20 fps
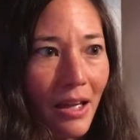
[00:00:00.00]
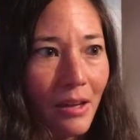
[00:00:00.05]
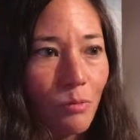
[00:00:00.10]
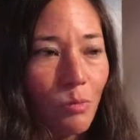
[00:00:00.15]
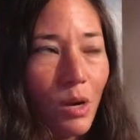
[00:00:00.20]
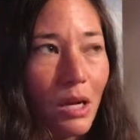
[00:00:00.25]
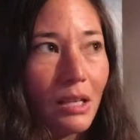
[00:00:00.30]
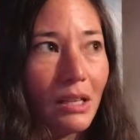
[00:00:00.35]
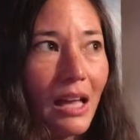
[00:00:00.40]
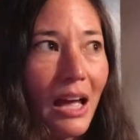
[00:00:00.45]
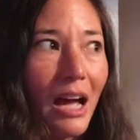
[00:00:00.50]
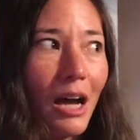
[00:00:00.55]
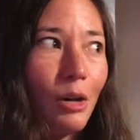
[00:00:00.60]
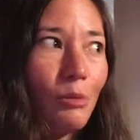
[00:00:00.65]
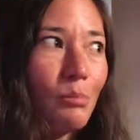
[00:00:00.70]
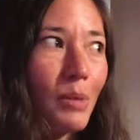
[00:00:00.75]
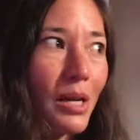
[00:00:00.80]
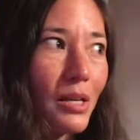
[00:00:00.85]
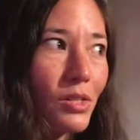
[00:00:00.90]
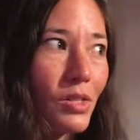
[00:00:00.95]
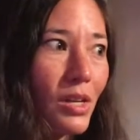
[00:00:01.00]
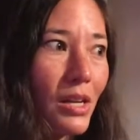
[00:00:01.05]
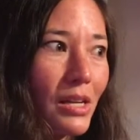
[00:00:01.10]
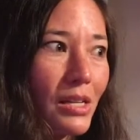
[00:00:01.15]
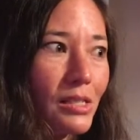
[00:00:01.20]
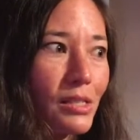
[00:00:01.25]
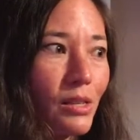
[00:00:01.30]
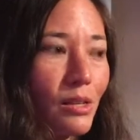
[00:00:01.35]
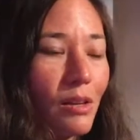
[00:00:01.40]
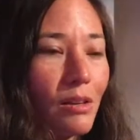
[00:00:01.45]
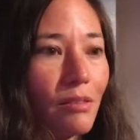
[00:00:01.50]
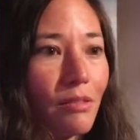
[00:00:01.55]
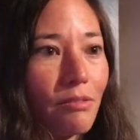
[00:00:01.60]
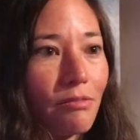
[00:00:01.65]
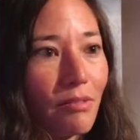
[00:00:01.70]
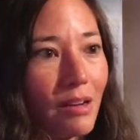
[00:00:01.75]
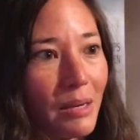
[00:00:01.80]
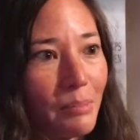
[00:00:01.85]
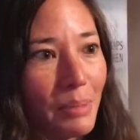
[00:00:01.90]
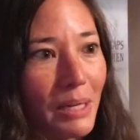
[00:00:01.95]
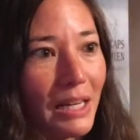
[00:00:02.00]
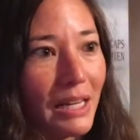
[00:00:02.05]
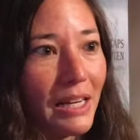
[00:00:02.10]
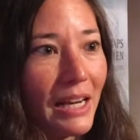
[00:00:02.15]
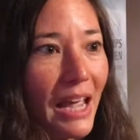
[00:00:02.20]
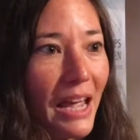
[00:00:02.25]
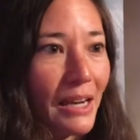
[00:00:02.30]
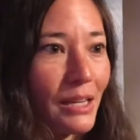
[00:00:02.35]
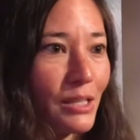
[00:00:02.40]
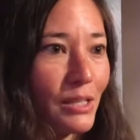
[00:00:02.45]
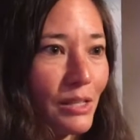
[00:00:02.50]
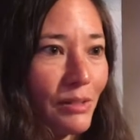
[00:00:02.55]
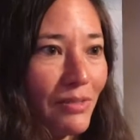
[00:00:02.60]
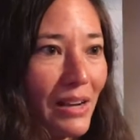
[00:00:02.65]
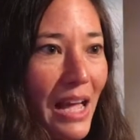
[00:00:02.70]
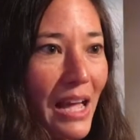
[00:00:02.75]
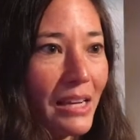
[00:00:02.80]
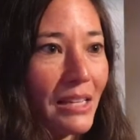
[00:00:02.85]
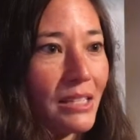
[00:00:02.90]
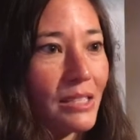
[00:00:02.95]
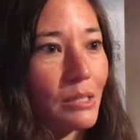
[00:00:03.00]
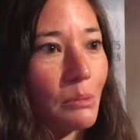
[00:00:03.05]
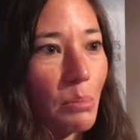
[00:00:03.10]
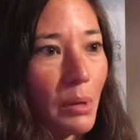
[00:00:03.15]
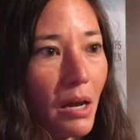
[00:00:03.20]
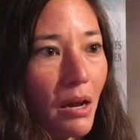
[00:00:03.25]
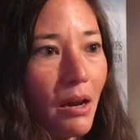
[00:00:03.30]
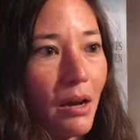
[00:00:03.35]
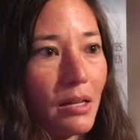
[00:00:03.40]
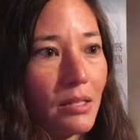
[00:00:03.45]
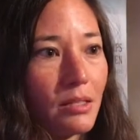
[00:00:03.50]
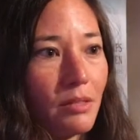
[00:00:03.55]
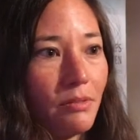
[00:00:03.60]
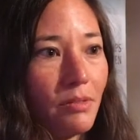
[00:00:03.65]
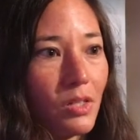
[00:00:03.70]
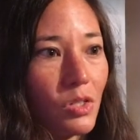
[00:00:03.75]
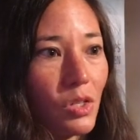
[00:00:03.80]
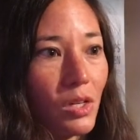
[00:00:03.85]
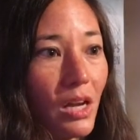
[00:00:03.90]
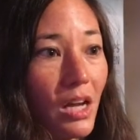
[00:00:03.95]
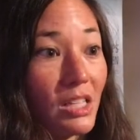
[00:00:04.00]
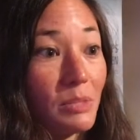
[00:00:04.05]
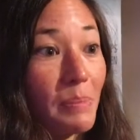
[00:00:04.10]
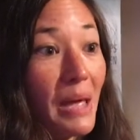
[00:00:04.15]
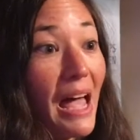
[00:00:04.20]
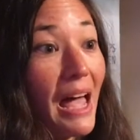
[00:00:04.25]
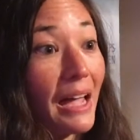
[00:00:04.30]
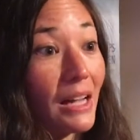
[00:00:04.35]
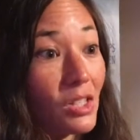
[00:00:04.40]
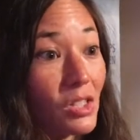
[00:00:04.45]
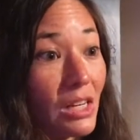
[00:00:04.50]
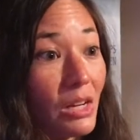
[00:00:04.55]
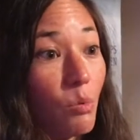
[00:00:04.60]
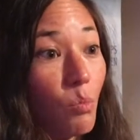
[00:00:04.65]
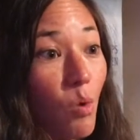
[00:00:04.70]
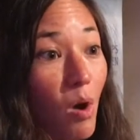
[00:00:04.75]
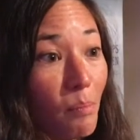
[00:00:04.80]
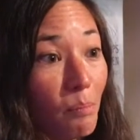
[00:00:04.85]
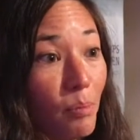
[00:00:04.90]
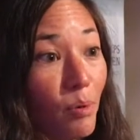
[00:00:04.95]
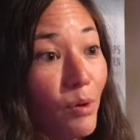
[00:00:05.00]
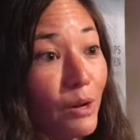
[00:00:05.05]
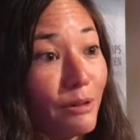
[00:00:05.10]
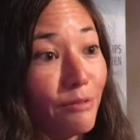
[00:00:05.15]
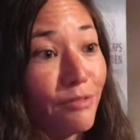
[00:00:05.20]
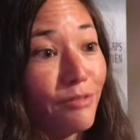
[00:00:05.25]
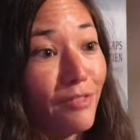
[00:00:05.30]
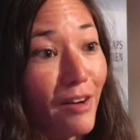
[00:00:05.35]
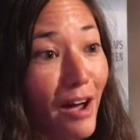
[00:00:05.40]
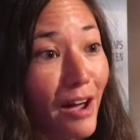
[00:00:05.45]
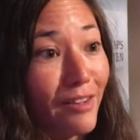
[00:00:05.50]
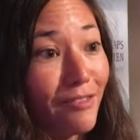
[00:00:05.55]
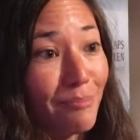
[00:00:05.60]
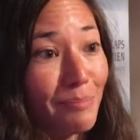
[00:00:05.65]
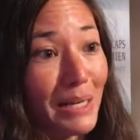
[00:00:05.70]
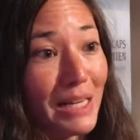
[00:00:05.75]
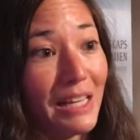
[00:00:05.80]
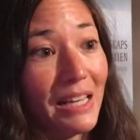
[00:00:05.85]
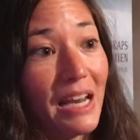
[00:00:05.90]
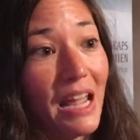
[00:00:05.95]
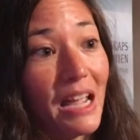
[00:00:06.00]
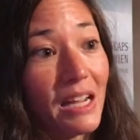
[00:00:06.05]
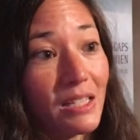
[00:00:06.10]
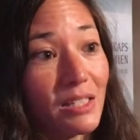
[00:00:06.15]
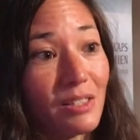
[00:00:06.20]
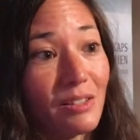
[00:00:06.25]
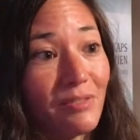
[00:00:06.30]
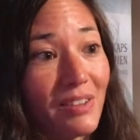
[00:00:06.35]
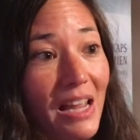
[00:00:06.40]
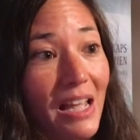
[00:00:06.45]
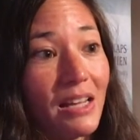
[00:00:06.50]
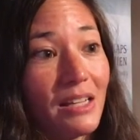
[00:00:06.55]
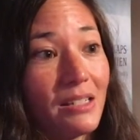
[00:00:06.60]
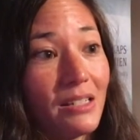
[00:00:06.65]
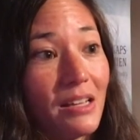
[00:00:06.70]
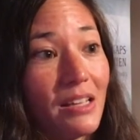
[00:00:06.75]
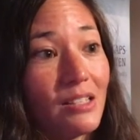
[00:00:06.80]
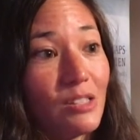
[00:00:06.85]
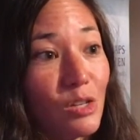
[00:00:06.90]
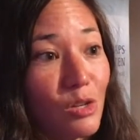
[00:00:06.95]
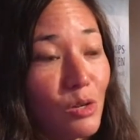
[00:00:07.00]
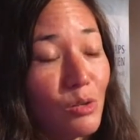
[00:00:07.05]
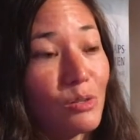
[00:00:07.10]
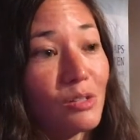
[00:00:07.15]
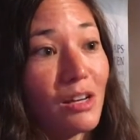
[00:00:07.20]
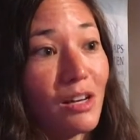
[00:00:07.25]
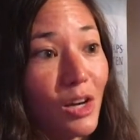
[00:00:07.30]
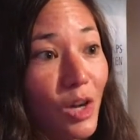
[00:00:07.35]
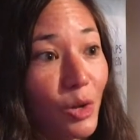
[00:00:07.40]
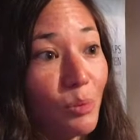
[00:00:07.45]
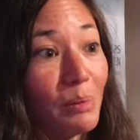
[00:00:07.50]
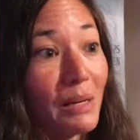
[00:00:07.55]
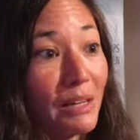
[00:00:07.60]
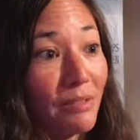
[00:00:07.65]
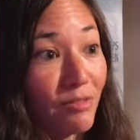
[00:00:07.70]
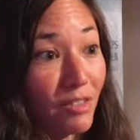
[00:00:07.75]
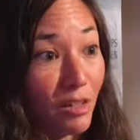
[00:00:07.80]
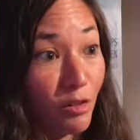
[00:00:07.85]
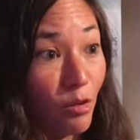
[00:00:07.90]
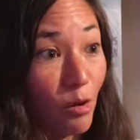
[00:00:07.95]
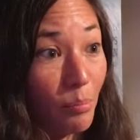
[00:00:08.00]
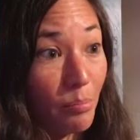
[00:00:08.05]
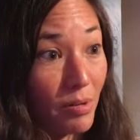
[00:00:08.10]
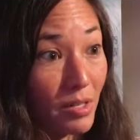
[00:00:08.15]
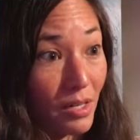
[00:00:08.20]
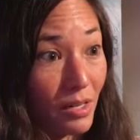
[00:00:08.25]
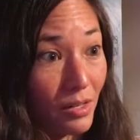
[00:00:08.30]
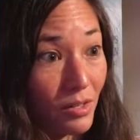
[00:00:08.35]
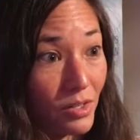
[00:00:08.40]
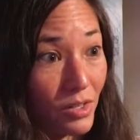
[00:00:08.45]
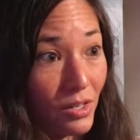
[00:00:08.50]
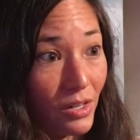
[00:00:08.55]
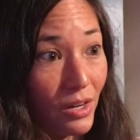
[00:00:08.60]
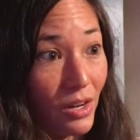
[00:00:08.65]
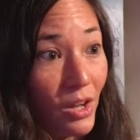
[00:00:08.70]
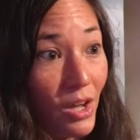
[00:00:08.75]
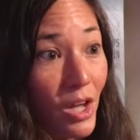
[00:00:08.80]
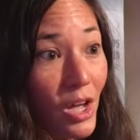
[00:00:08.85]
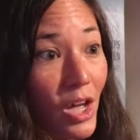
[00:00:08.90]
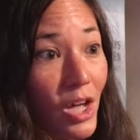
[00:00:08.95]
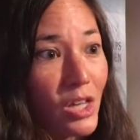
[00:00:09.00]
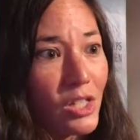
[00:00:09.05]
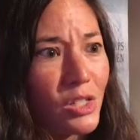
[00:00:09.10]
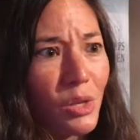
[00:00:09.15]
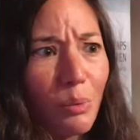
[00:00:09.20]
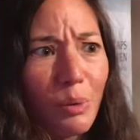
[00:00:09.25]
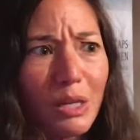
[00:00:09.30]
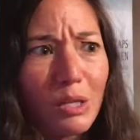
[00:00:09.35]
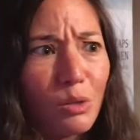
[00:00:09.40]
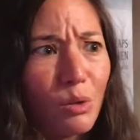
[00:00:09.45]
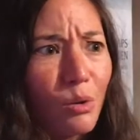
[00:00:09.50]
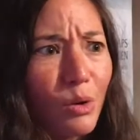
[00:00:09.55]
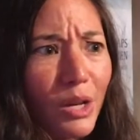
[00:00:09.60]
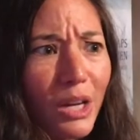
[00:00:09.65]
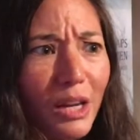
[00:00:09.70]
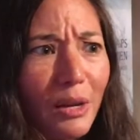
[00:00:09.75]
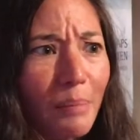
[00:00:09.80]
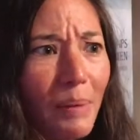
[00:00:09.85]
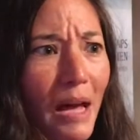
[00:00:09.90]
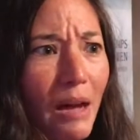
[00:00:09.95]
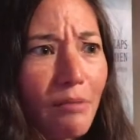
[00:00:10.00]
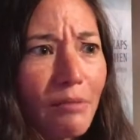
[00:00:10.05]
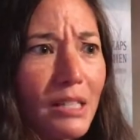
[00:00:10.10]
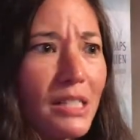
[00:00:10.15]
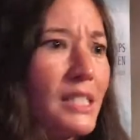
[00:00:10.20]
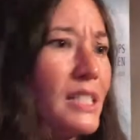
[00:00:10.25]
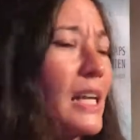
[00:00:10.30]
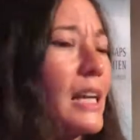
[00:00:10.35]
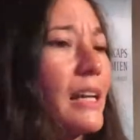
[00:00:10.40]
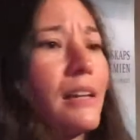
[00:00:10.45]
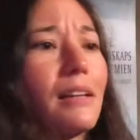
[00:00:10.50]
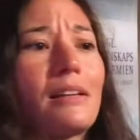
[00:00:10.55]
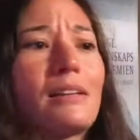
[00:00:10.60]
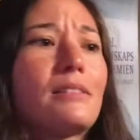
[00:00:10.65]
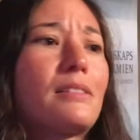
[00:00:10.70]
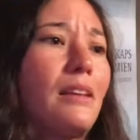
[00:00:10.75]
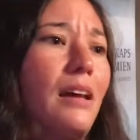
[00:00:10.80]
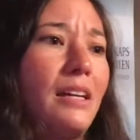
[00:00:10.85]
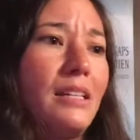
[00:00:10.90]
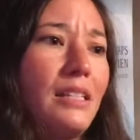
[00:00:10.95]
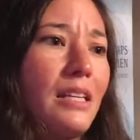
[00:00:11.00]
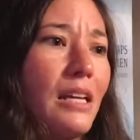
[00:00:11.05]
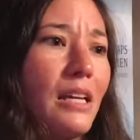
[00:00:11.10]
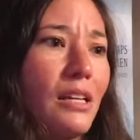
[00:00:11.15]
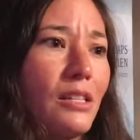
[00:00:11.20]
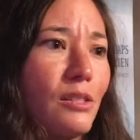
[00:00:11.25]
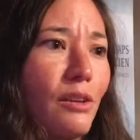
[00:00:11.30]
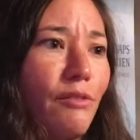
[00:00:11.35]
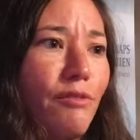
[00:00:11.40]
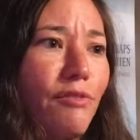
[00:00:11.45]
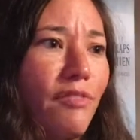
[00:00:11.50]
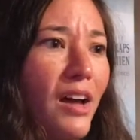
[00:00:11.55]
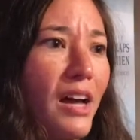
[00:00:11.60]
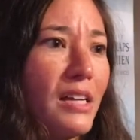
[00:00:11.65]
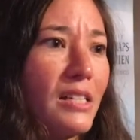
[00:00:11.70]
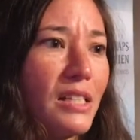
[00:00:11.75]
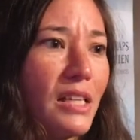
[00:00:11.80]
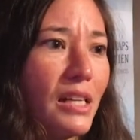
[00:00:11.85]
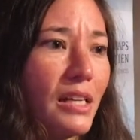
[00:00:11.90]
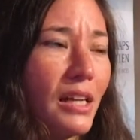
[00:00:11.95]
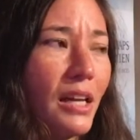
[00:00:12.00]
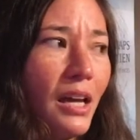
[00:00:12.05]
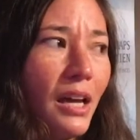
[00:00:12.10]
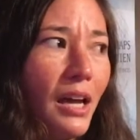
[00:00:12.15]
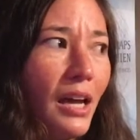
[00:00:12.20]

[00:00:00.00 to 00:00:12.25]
Well, how much is 3 billion hectares of land? It's a bit hard to visualize, but actually 1.5 billion hectares of land is used globally for crop production. So we're talking about ridiculous ideas of finding,